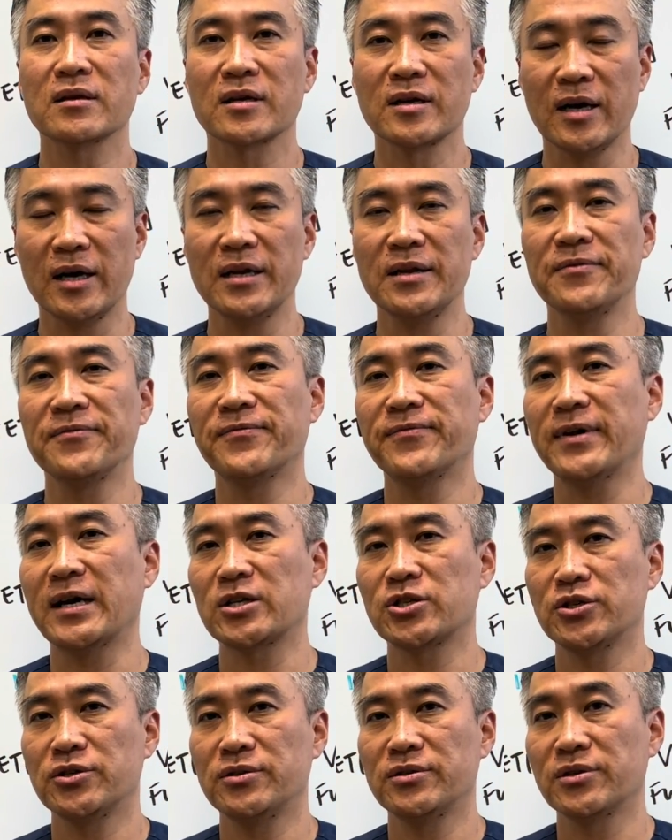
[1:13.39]
gut
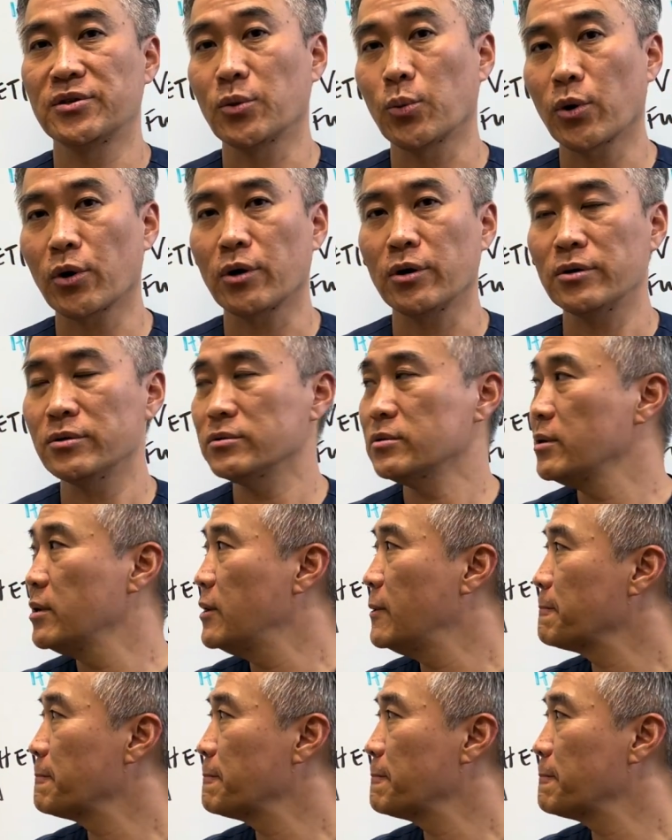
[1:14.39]
infections in the world.